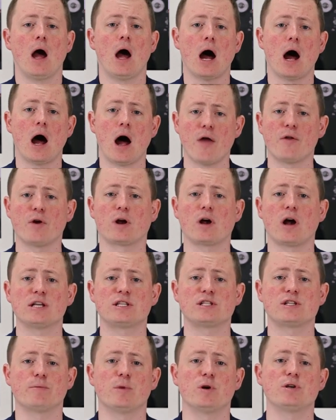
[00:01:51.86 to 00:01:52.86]
Uh, other
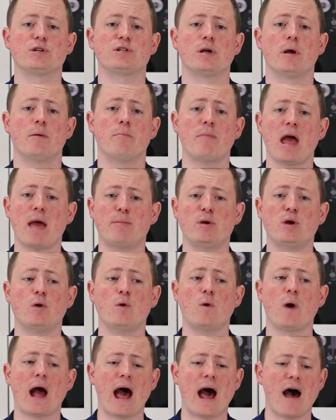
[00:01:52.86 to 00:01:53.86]
customers, maybe
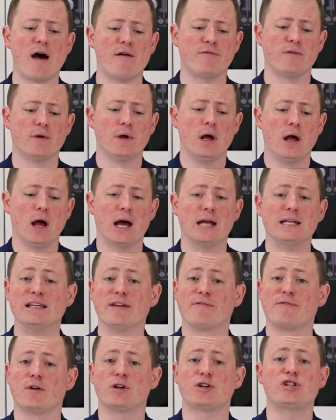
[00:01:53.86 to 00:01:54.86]
who have a
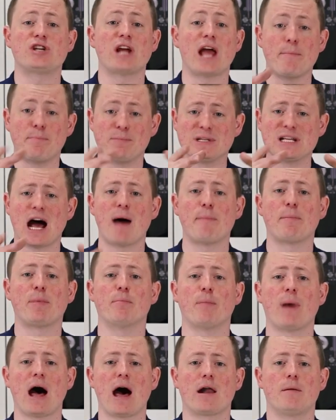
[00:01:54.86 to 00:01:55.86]
different shape top
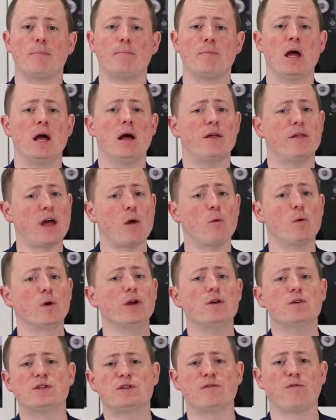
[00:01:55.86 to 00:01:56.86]
and bottom, they will
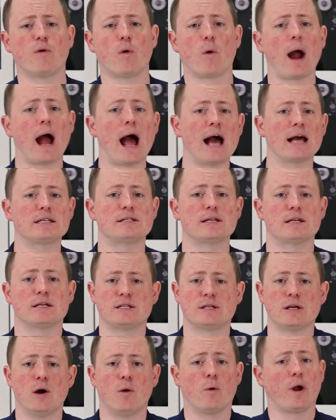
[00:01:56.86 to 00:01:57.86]
use four
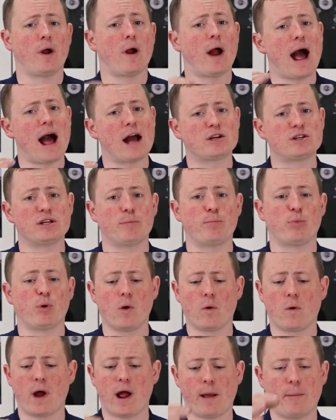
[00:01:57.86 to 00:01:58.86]
axis where you're actually
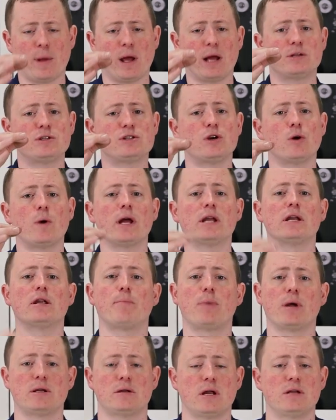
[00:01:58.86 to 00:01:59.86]
programming two
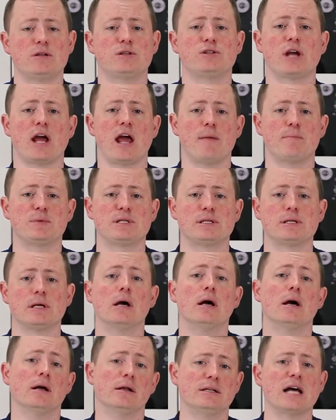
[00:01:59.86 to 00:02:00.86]
independent shapes
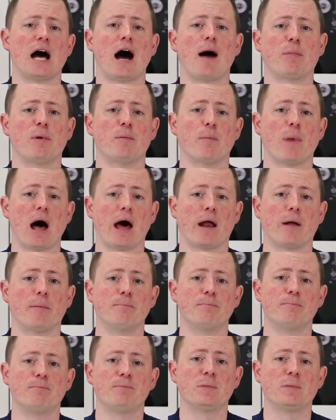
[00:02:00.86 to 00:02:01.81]
top and bottom.